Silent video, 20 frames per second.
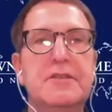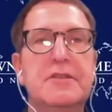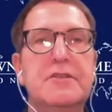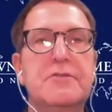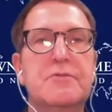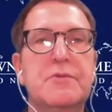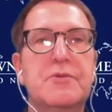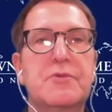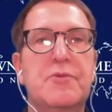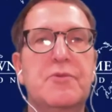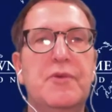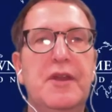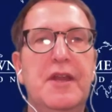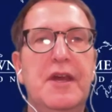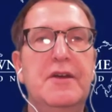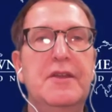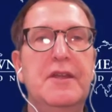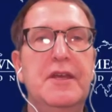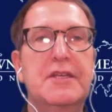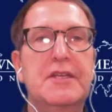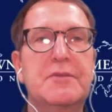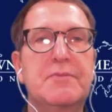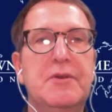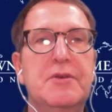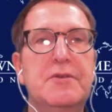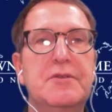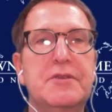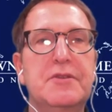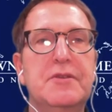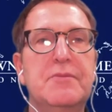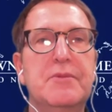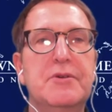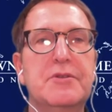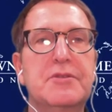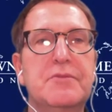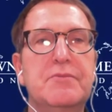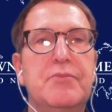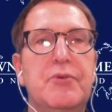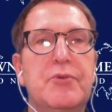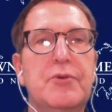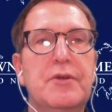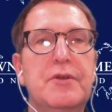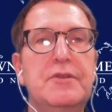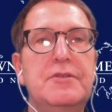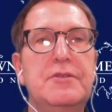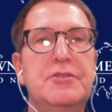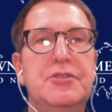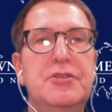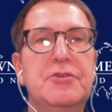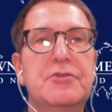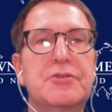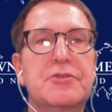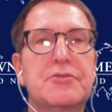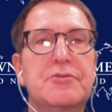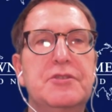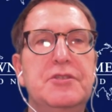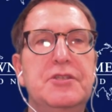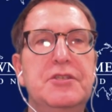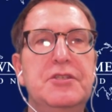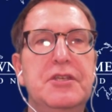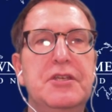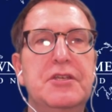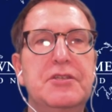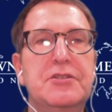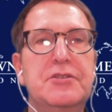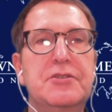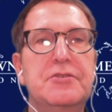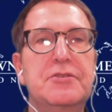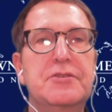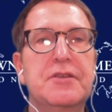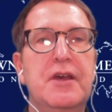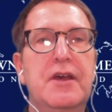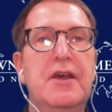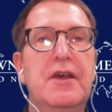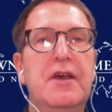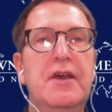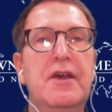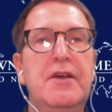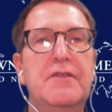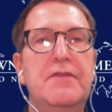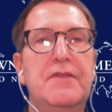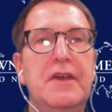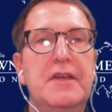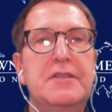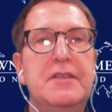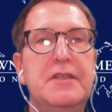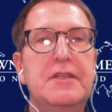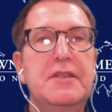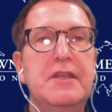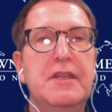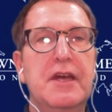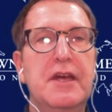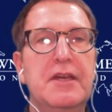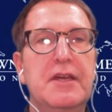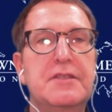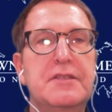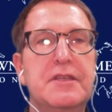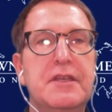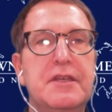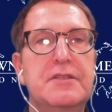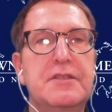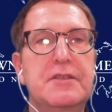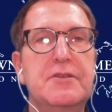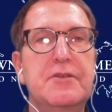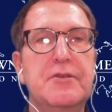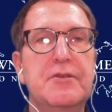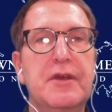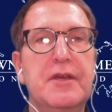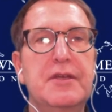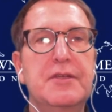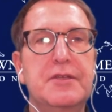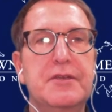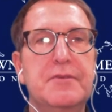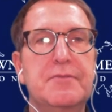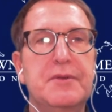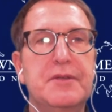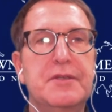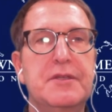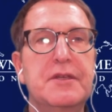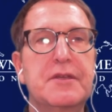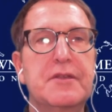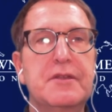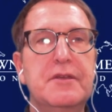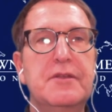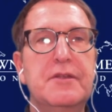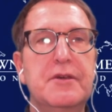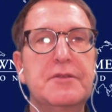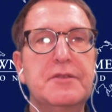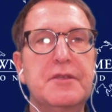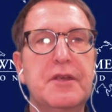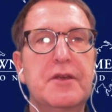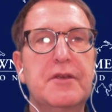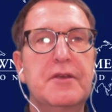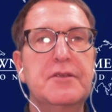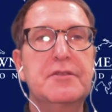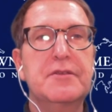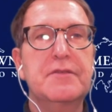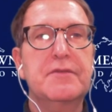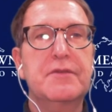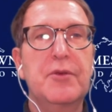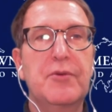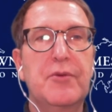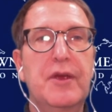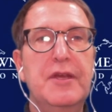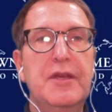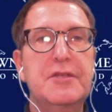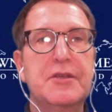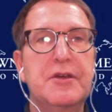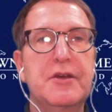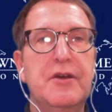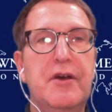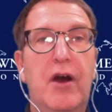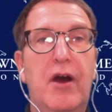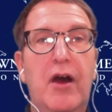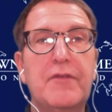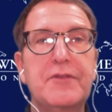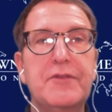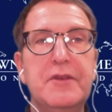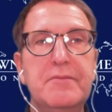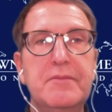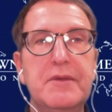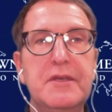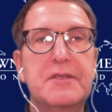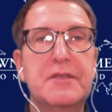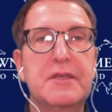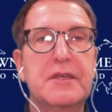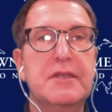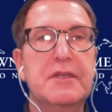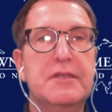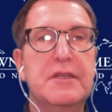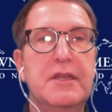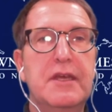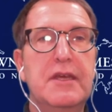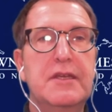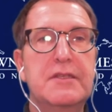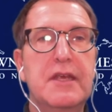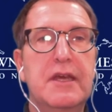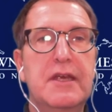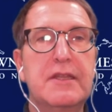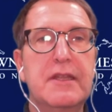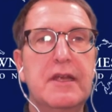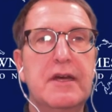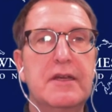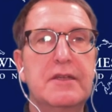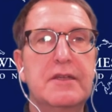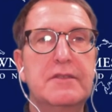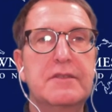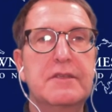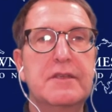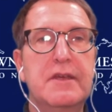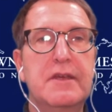with renowned experts on the most important geostrategic issues facing the United States and Eurasia, particularly those areas of Eurasia often missing in today's headlines.